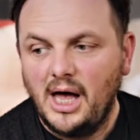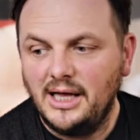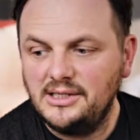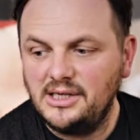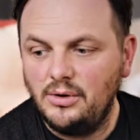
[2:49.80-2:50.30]

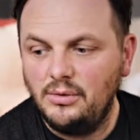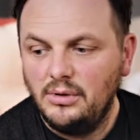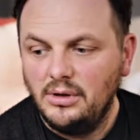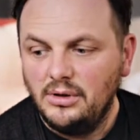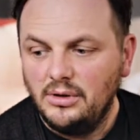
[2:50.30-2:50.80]
And so
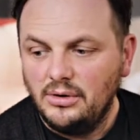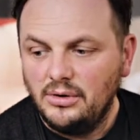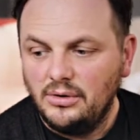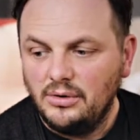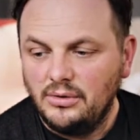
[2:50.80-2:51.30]

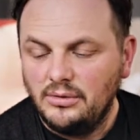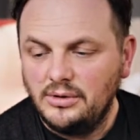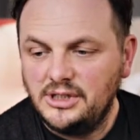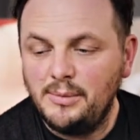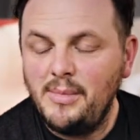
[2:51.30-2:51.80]

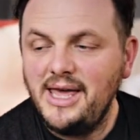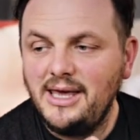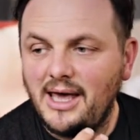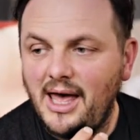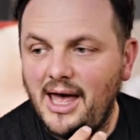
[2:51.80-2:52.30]
to
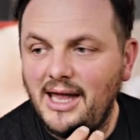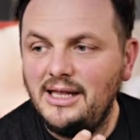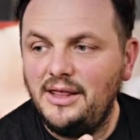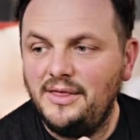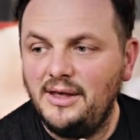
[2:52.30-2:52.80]
make
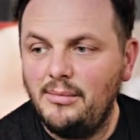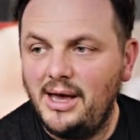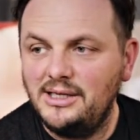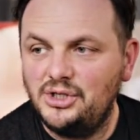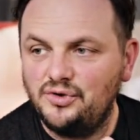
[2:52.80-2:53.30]
anything
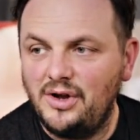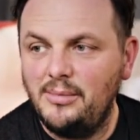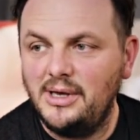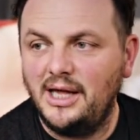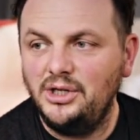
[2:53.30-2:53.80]
mainstream
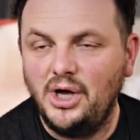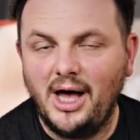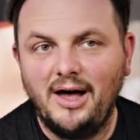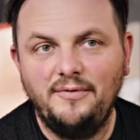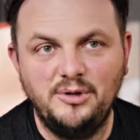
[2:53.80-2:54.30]
again, you
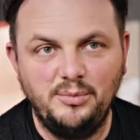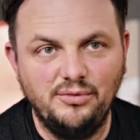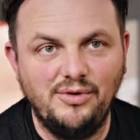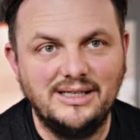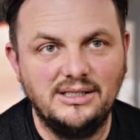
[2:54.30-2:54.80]
have to be
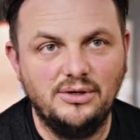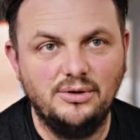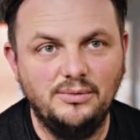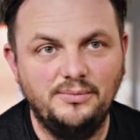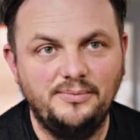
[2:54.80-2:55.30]

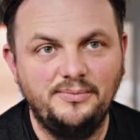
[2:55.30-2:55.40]
radical.